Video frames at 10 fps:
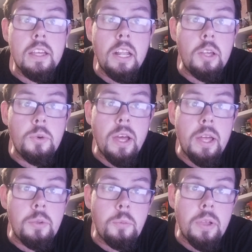Hello
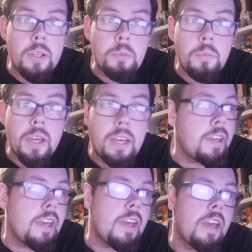and welcome
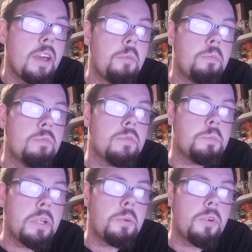back. It's
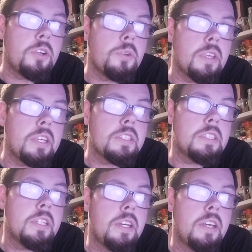been 1 or 2
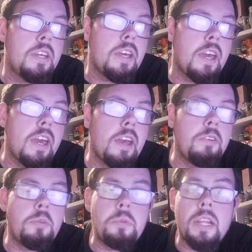days
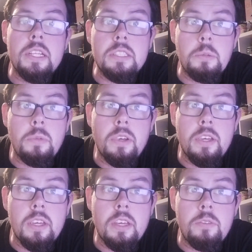from the last time
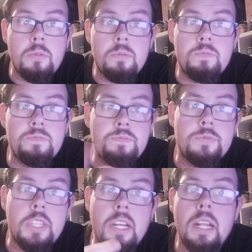I
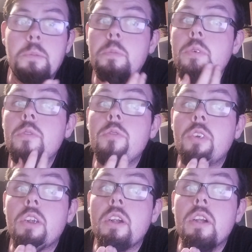did a clip
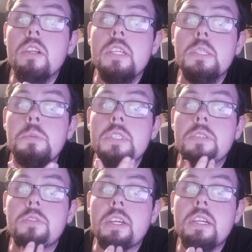for this
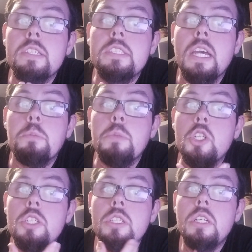specific
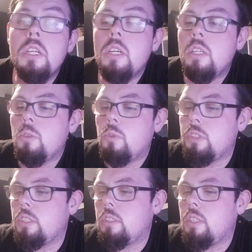segment, which
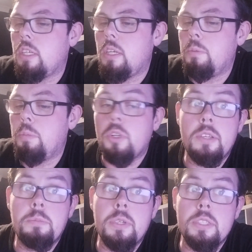is the
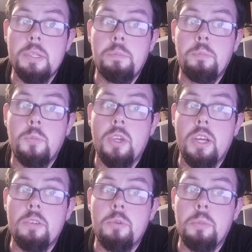birthday, basically, what I
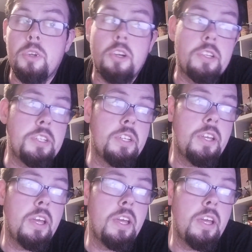got from my 30th.